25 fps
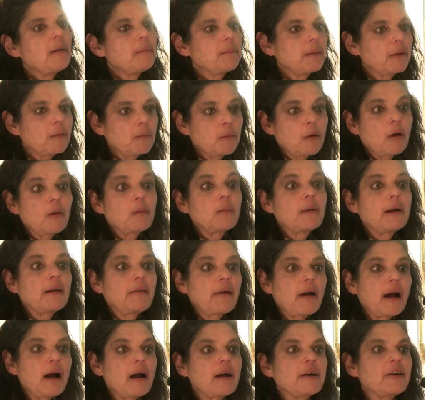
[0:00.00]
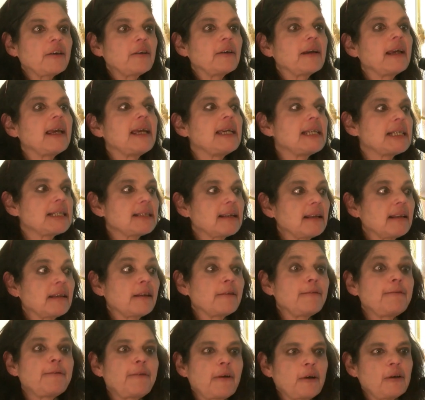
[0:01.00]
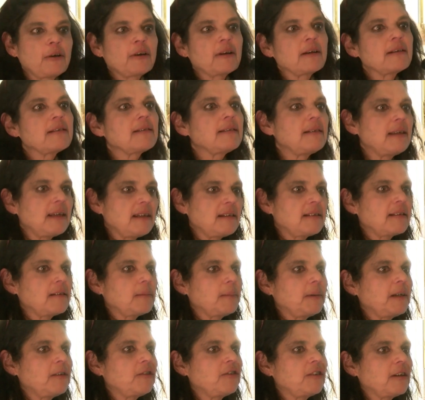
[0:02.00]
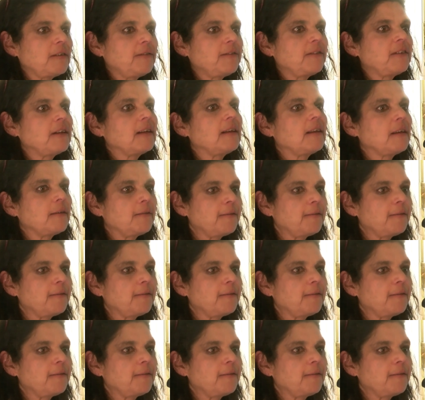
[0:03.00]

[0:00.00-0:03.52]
But what we're arguing is that the focus needs to be shifted.